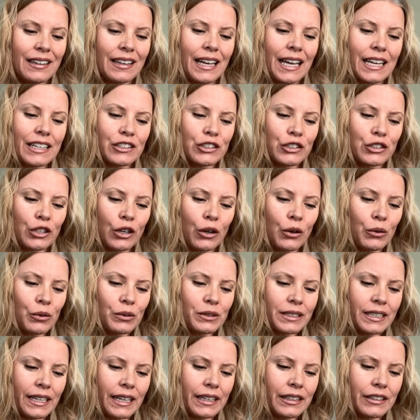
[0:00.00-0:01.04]
and
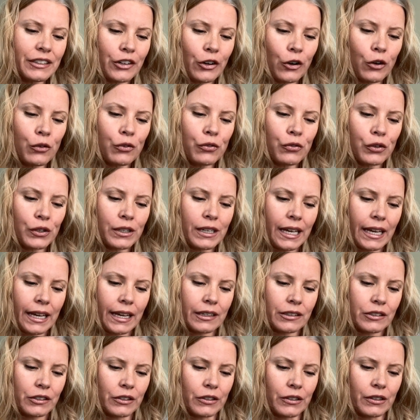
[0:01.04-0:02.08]
don't take no for an
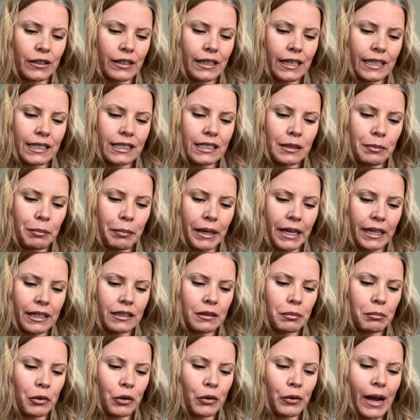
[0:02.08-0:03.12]
answer.
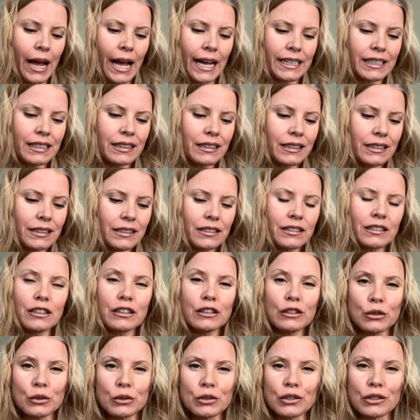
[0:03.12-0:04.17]
Expect miraculous
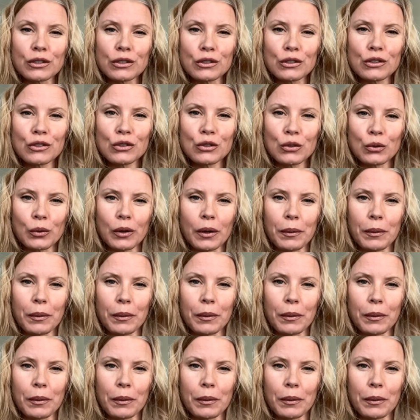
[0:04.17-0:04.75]
solutions to